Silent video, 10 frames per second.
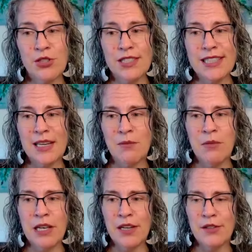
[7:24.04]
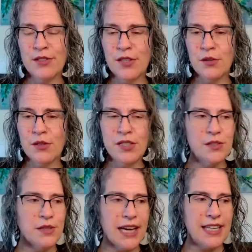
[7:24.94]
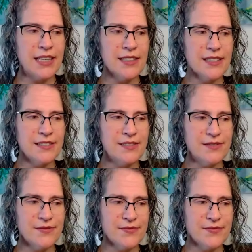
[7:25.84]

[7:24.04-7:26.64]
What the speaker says: And we'll just take a minute or so to do that here.